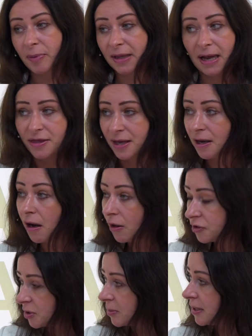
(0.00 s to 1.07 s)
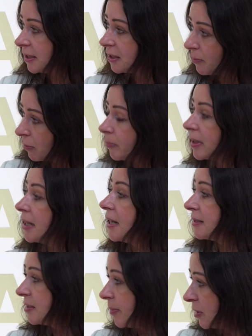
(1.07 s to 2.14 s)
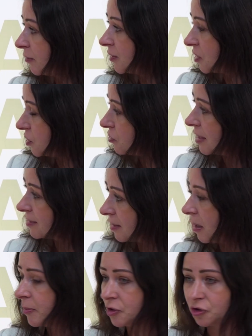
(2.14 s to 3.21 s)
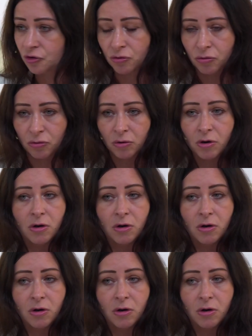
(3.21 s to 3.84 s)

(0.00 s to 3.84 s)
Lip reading: But I think ultimately there will be a little bit of distress coming through.